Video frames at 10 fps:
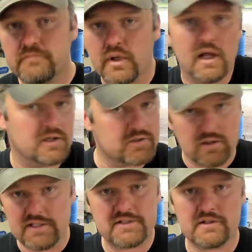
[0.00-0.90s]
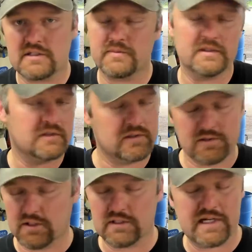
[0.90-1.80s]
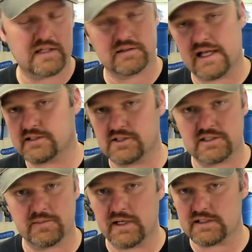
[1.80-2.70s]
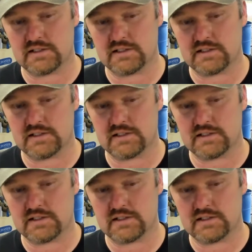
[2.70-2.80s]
plugs or inserts, but turns out that's just the best.